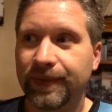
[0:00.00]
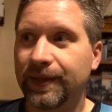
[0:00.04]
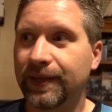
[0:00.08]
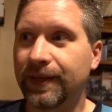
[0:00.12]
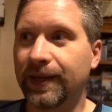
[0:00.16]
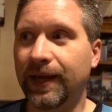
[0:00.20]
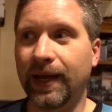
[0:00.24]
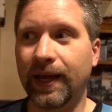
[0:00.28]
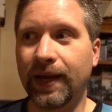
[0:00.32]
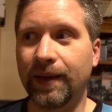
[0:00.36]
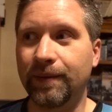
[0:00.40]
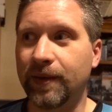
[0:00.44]

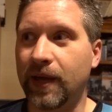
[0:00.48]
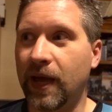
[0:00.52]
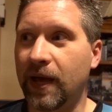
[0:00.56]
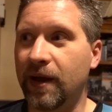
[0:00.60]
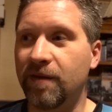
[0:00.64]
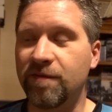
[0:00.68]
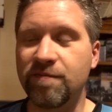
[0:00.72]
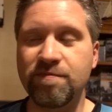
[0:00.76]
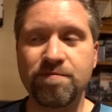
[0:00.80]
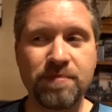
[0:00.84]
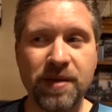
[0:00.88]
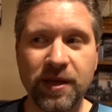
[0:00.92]
kind
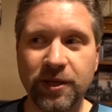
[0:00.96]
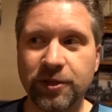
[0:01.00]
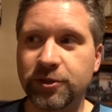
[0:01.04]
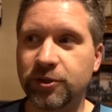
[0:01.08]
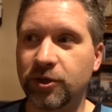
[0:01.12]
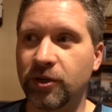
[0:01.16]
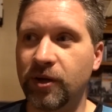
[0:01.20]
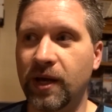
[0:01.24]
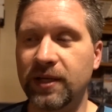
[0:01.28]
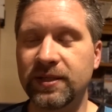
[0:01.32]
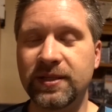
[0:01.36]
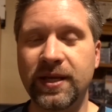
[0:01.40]
of missed
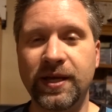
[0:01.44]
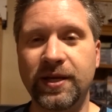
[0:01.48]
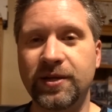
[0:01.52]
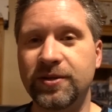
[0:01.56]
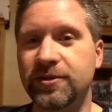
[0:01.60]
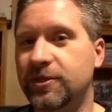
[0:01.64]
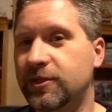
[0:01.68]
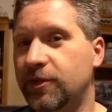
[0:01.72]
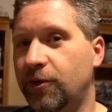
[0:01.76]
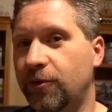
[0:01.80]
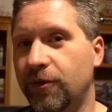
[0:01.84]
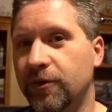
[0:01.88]
or not taken
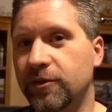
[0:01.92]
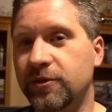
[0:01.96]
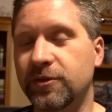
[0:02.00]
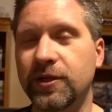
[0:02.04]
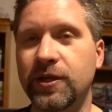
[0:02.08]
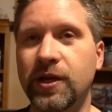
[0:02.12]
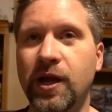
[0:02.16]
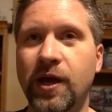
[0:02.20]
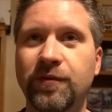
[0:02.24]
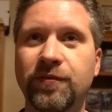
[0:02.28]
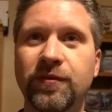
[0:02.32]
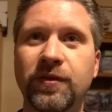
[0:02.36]
seriously
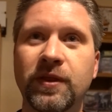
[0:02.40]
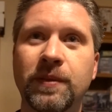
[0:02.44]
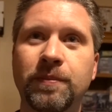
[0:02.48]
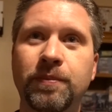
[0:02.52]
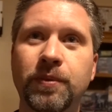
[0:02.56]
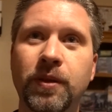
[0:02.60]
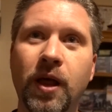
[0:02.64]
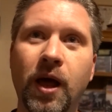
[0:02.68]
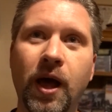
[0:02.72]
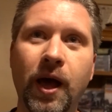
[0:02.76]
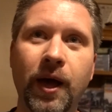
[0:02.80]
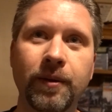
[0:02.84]
enough in the
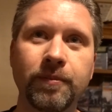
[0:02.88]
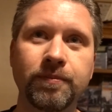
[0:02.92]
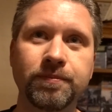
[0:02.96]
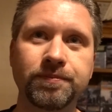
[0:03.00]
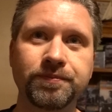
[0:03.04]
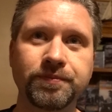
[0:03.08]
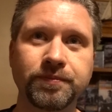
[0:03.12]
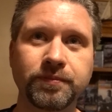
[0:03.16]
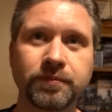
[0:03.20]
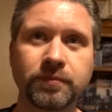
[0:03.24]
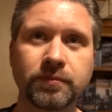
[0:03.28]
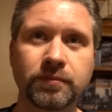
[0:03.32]
plot,
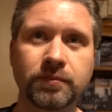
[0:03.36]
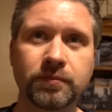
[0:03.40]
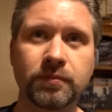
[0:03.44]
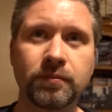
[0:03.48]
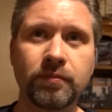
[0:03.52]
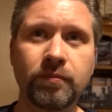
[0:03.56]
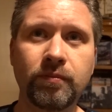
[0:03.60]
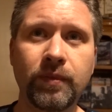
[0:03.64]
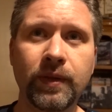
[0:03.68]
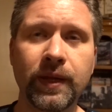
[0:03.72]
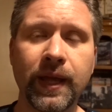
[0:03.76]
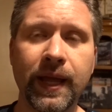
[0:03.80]

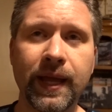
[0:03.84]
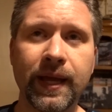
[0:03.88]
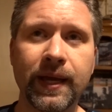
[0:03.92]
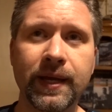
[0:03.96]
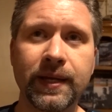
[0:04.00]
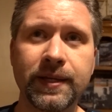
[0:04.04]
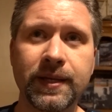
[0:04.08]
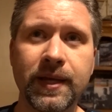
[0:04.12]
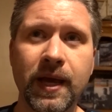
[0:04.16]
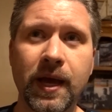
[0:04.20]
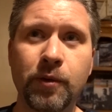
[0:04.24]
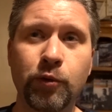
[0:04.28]

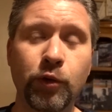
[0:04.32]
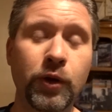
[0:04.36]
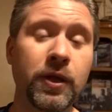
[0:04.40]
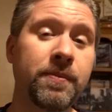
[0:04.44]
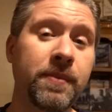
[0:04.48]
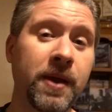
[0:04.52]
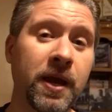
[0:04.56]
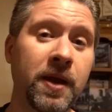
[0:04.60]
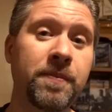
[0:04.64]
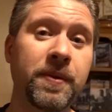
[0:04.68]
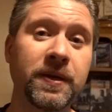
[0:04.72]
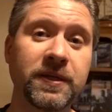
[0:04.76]
and really
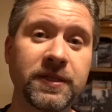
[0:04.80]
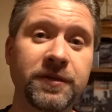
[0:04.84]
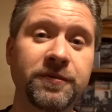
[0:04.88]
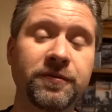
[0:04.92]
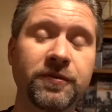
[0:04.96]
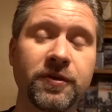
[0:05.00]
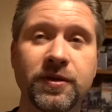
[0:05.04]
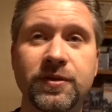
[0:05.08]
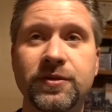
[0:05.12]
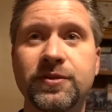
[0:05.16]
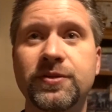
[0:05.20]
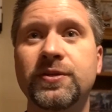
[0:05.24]
made a big
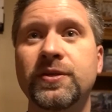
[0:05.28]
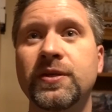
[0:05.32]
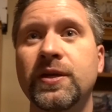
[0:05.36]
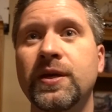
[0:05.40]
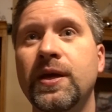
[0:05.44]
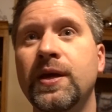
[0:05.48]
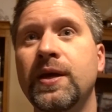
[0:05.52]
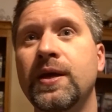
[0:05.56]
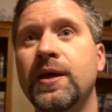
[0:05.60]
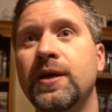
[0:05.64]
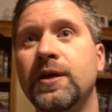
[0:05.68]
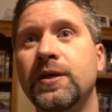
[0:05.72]
difference.
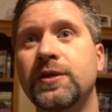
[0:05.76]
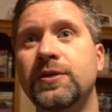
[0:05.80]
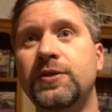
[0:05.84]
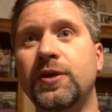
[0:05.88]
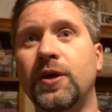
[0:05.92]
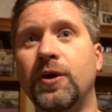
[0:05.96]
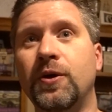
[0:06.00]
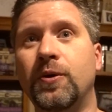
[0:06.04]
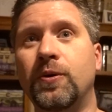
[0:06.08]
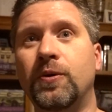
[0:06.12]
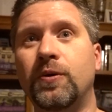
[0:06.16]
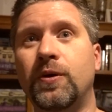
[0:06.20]

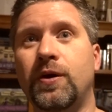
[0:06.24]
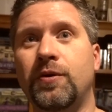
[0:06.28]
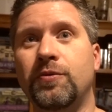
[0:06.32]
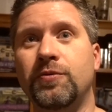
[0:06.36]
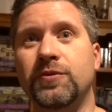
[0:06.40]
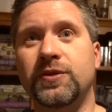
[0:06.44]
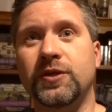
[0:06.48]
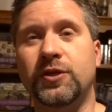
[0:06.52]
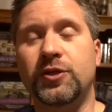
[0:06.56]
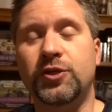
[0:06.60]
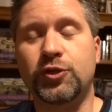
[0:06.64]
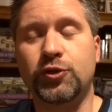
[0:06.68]
So I
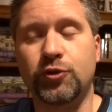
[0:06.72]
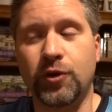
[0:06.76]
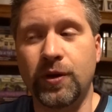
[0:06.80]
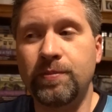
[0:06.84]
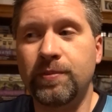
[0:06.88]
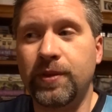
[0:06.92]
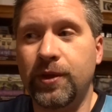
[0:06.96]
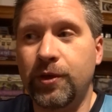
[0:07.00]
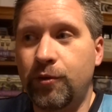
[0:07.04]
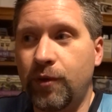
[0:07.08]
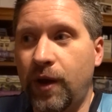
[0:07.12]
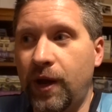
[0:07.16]
was
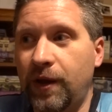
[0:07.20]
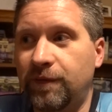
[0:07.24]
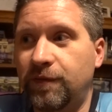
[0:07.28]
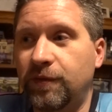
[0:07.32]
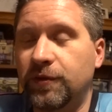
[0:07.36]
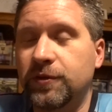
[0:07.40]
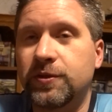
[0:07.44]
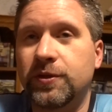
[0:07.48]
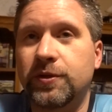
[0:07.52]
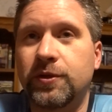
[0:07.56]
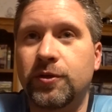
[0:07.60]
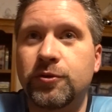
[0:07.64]
extremely
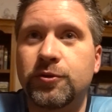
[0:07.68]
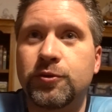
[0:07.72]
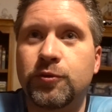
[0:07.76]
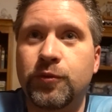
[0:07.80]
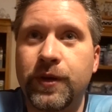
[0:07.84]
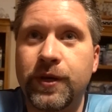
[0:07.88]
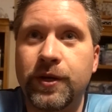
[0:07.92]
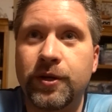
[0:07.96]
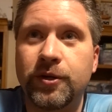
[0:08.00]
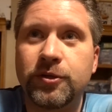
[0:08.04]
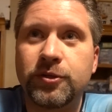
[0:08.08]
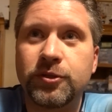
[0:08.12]
grateful to those
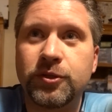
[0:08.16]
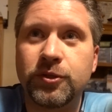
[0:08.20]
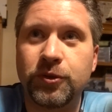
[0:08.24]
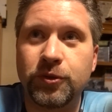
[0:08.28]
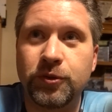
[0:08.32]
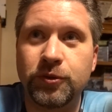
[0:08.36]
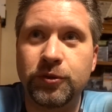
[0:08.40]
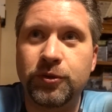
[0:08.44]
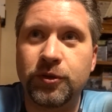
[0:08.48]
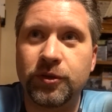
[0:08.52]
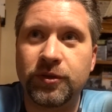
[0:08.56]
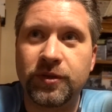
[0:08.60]
readers
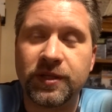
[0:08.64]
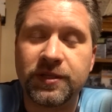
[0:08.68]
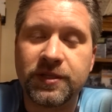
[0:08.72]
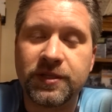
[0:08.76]
who took the